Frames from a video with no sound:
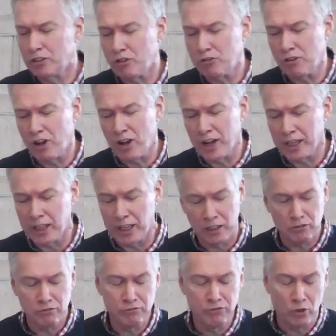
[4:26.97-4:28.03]
with a
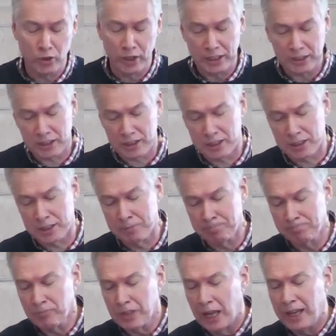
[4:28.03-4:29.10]
crying
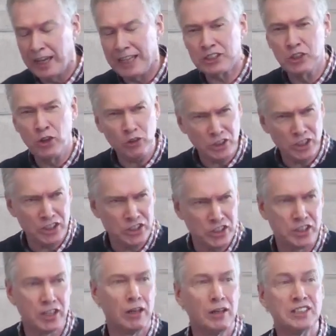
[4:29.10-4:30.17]
voice. It's not
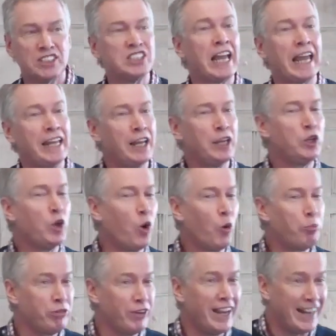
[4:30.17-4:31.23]
just saying
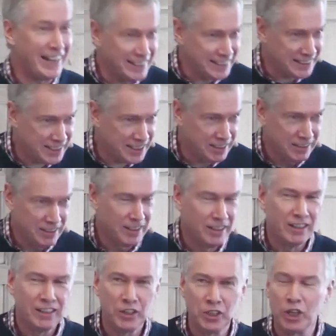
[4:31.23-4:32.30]
your prayers,
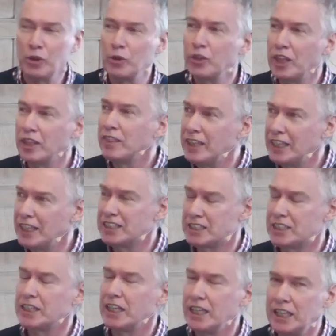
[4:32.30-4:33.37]
you know, that
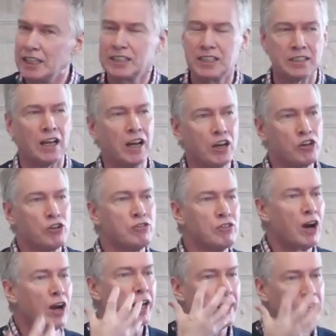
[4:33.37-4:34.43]
this is a
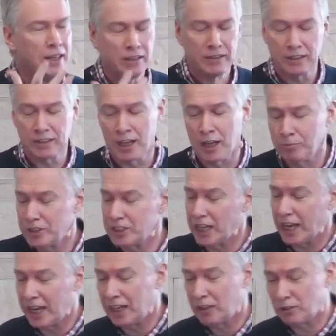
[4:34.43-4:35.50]
cry that
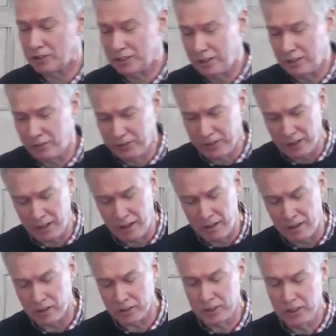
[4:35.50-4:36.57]
comes out of the
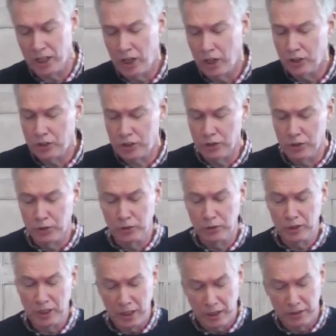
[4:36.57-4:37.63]
heart
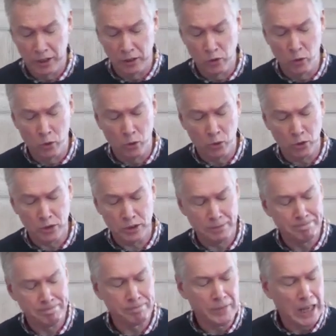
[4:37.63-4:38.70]
to the
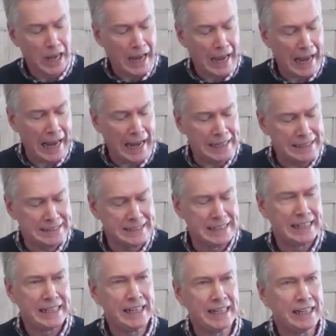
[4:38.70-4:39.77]
Lord.
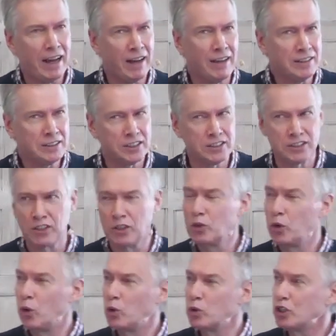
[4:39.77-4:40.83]
And he asks the